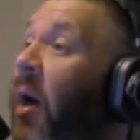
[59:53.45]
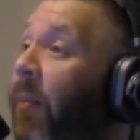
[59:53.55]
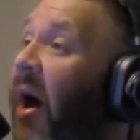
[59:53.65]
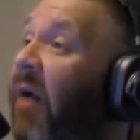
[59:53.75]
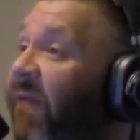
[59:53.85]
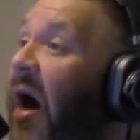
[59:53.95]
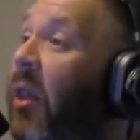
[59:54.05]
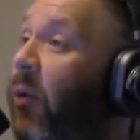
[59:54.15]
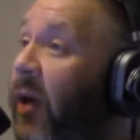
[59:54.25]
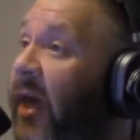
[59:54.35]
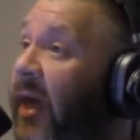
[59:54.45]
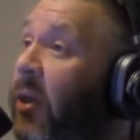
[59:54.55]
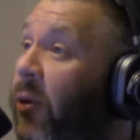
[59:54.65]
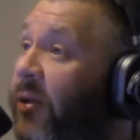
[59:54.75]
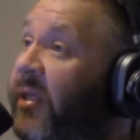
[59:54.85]
by following in
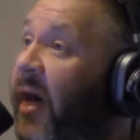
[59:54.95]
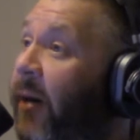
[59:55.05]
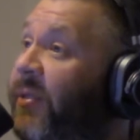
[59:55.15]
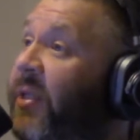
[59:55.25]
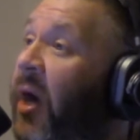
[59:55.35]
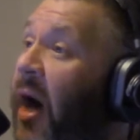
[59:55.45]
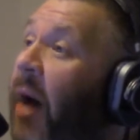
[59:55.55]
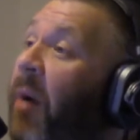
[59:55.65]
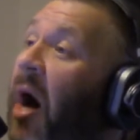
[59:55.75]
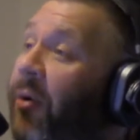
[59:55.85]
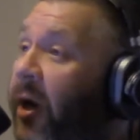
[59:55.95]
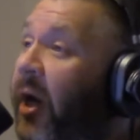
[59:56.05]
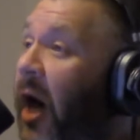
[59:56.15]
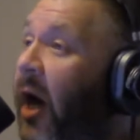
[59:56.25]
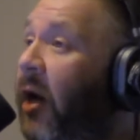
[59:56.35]
those steps i'm honoring
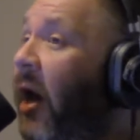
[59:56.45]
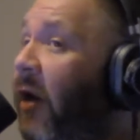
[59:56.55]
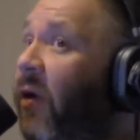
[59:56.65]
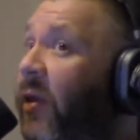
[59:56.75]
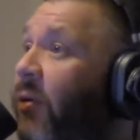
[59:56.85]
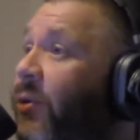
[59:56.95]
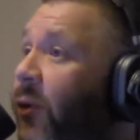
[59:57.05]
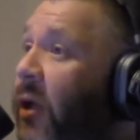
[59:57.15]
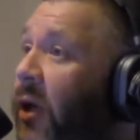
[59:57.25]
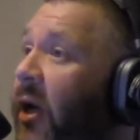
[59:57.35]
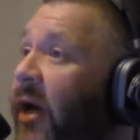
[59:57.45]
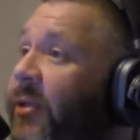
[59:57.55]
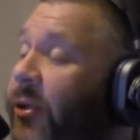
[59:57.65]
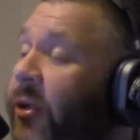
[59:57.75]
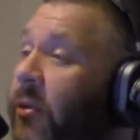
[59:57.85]
god and i thought that was a really good
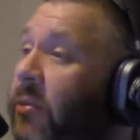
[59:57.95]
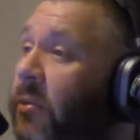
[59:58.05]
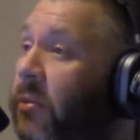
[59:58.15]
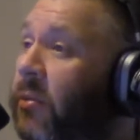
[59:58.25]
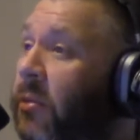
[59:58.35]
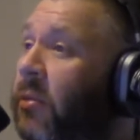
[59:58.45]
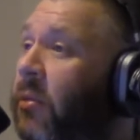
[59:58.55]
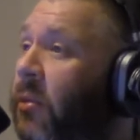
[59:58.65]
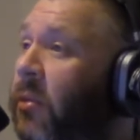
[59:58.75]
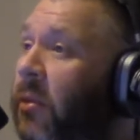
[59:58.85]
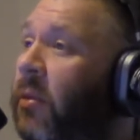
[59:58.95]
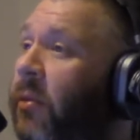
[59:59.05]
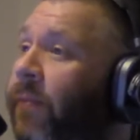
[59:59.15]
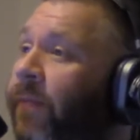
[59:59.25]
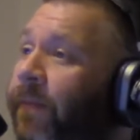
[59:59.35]
answer yeah that yeah it,
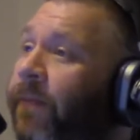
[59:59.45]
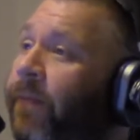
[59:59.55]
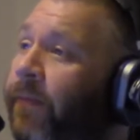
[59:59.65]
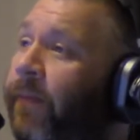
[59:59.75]
absolutely it